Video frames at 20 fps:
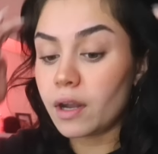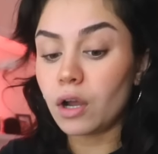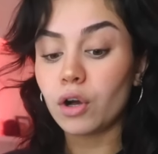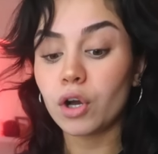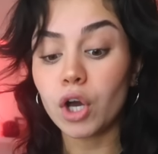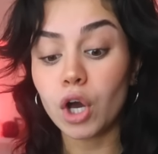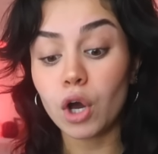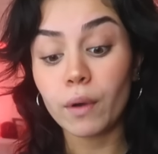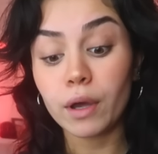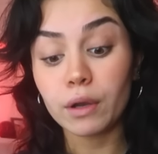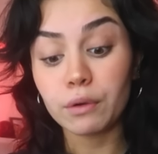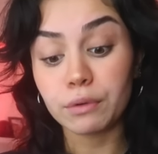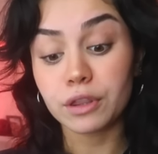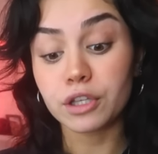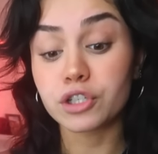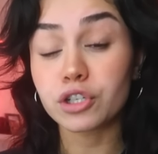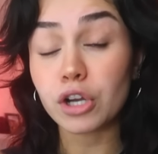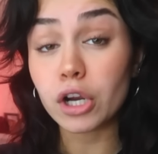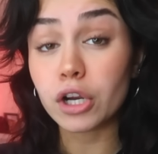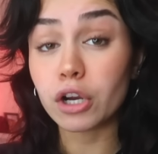then I'll go in with
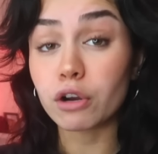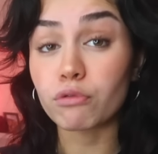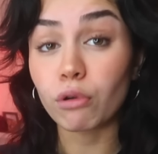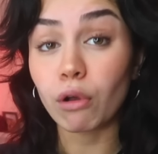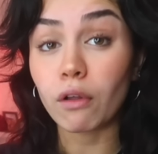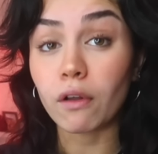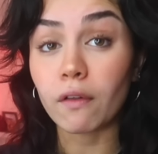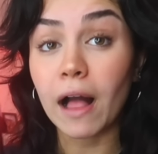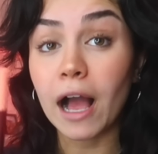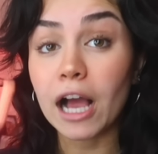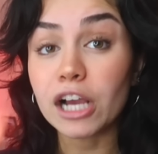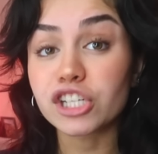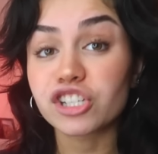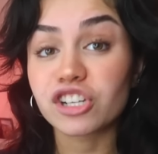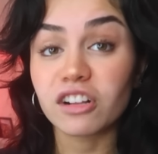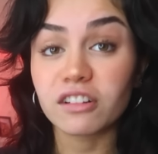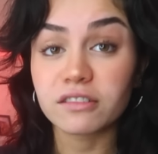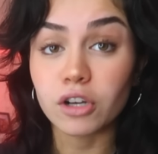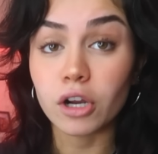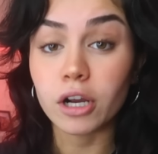the darker roller lash
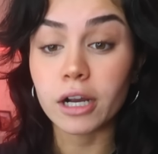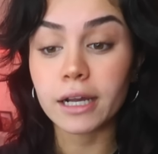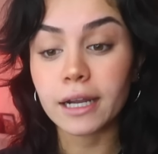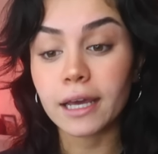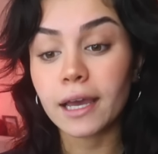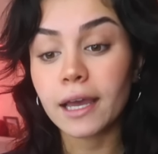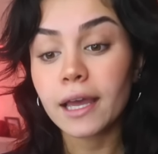and I'll darken